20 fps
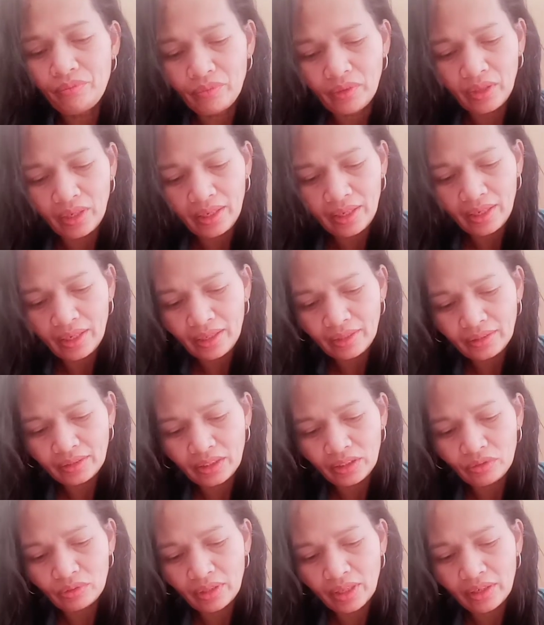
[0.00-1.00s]
Yes,
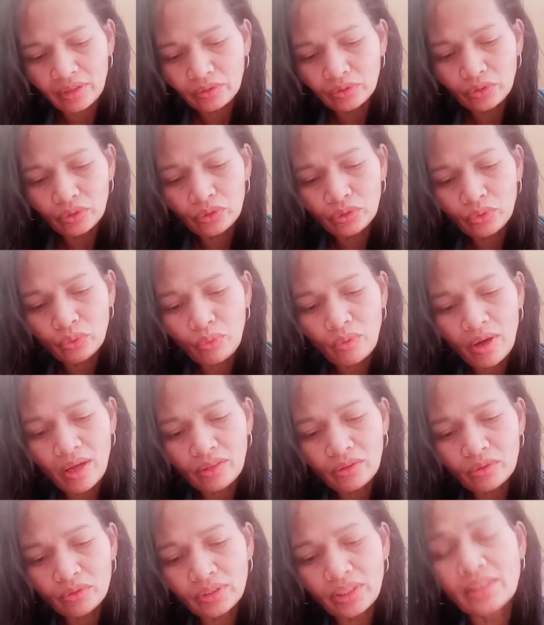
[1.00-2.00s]
dito tayo, Joshua
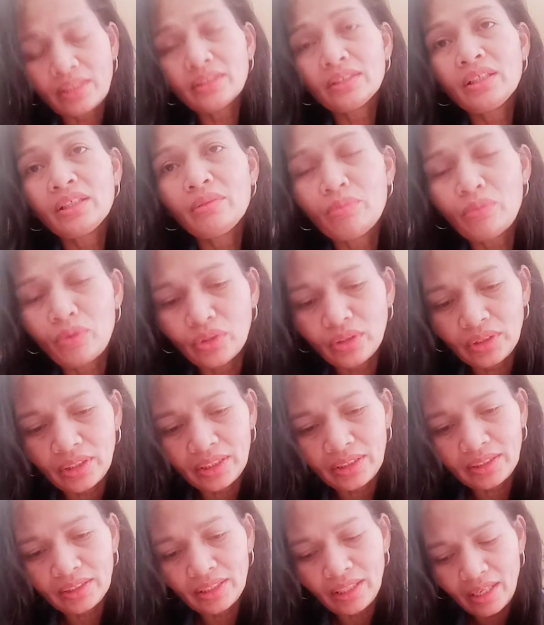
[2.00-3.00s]
to succeed Moses,
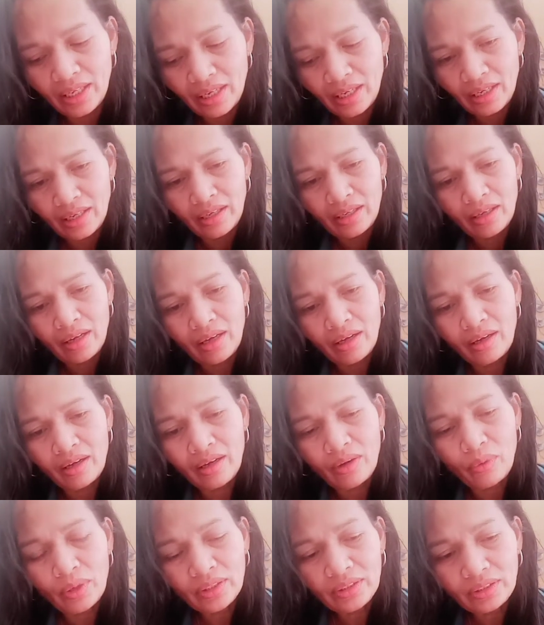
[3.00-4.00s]

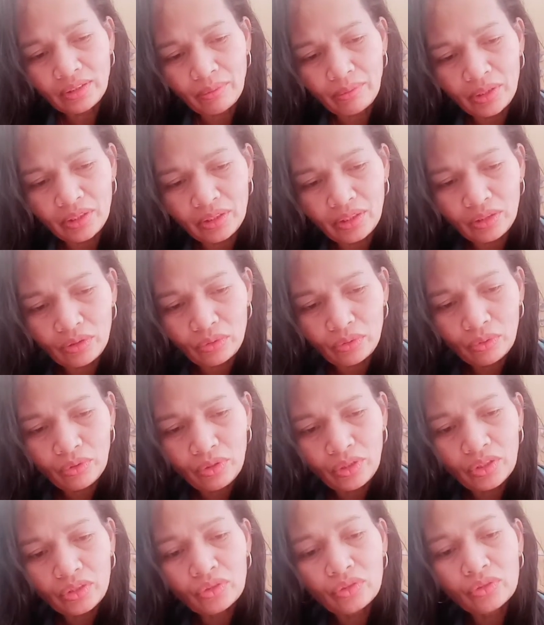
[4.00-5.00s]
172,